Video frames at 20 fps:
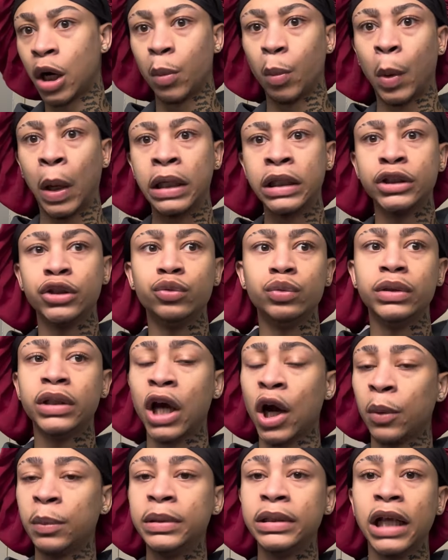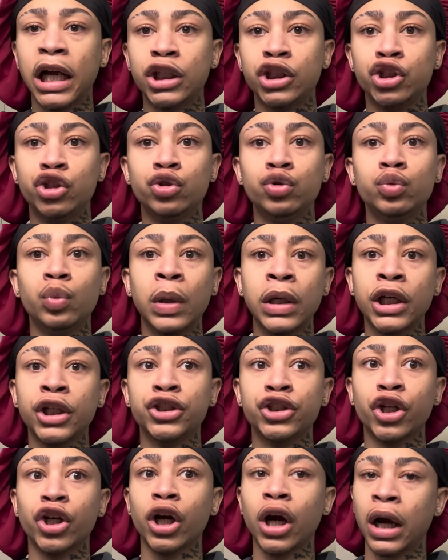Why didn't you tell me that you wanted
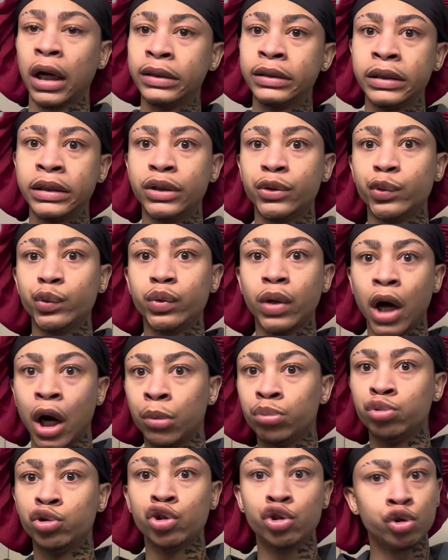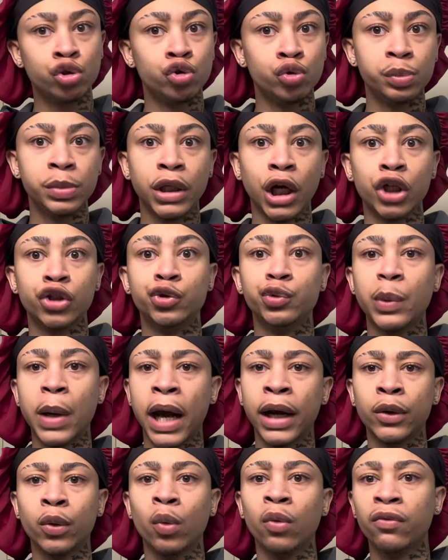your cousin to come too because you had
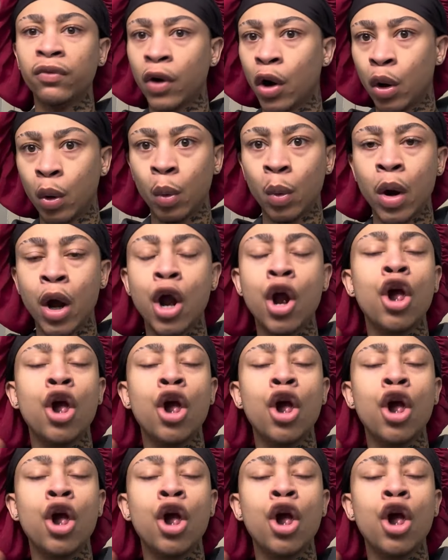no phone?